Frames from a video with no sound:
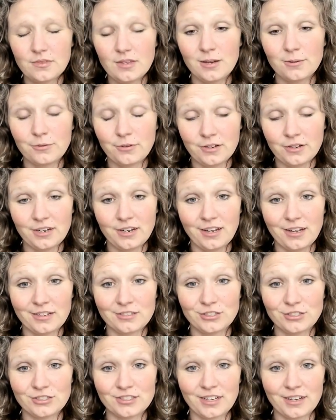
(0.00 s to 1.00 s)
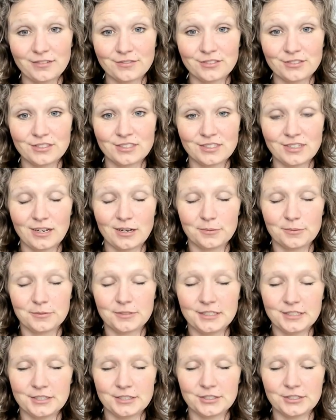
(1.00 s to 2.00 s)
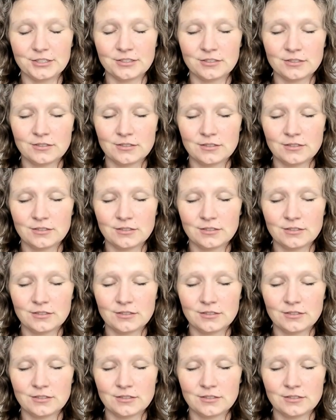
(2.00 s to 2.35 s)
I'm gonna just have to stop here.